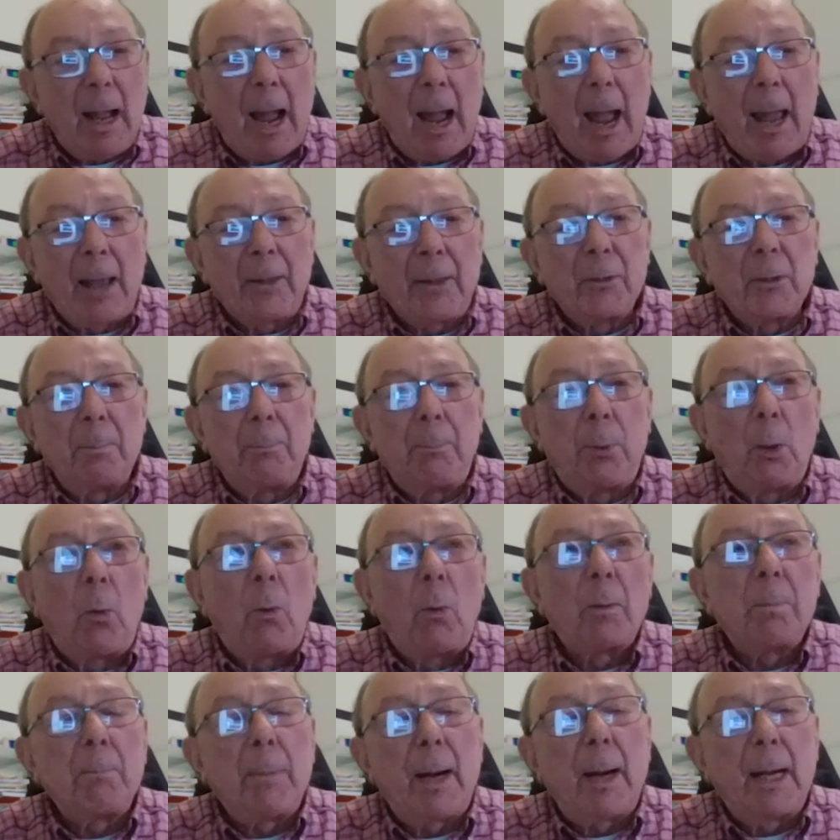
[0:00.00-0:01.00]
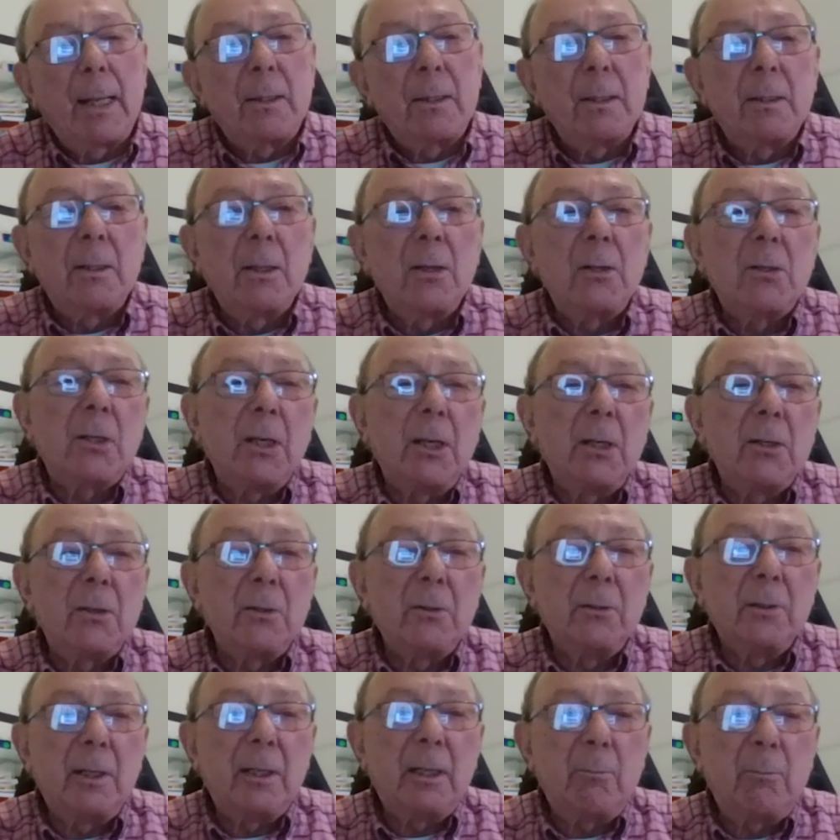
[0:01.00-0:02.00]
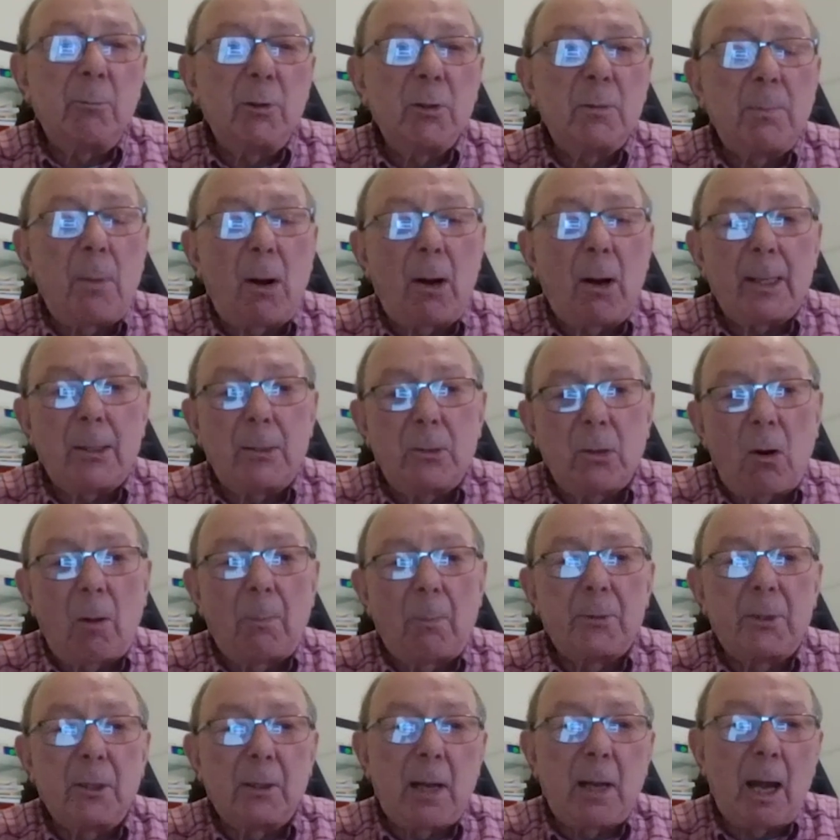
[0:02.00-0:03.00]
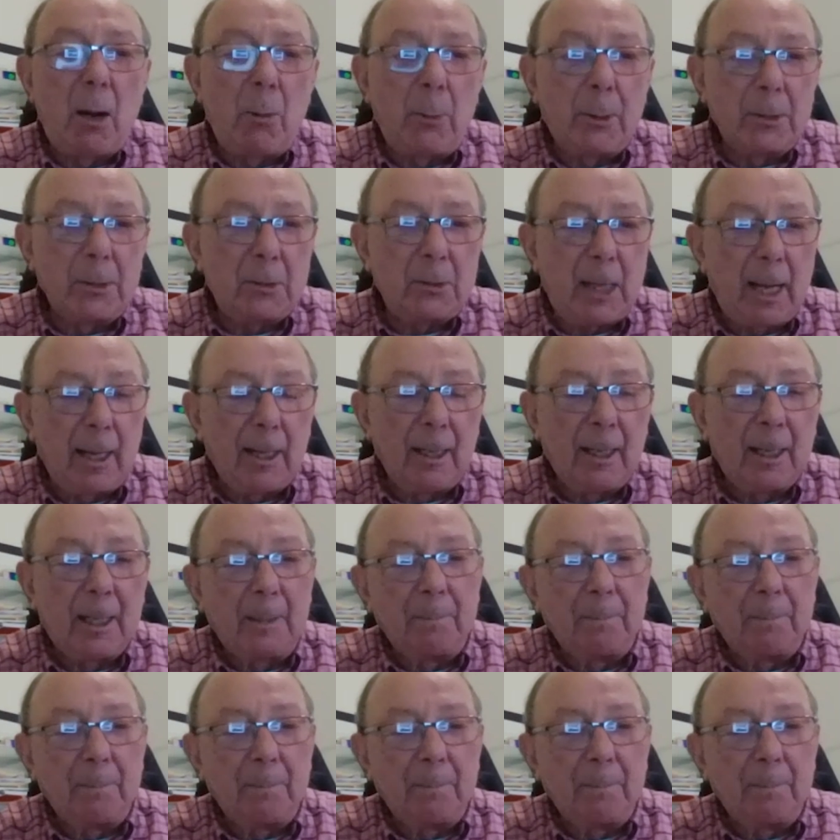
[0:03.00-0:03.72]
And the board made the decision that it was my job to go and tell